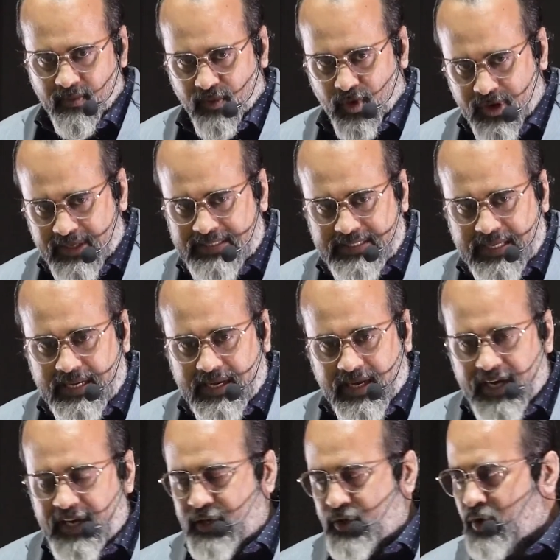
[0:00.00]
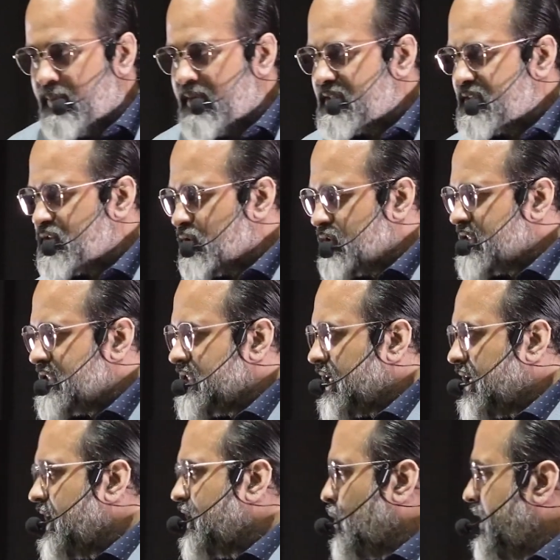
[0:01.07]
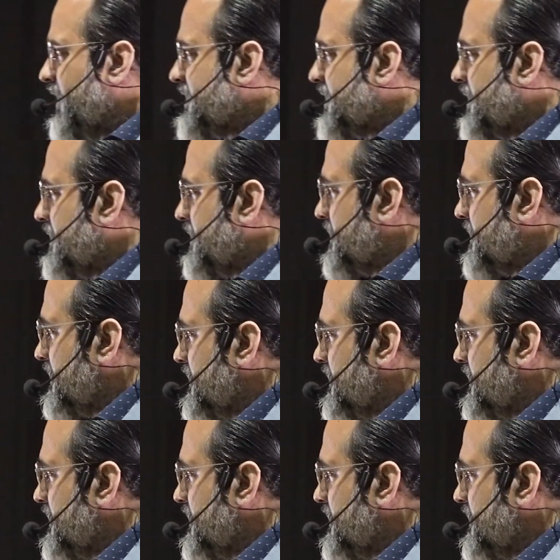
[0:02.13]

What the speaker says: What is the need to be so sticky to each other?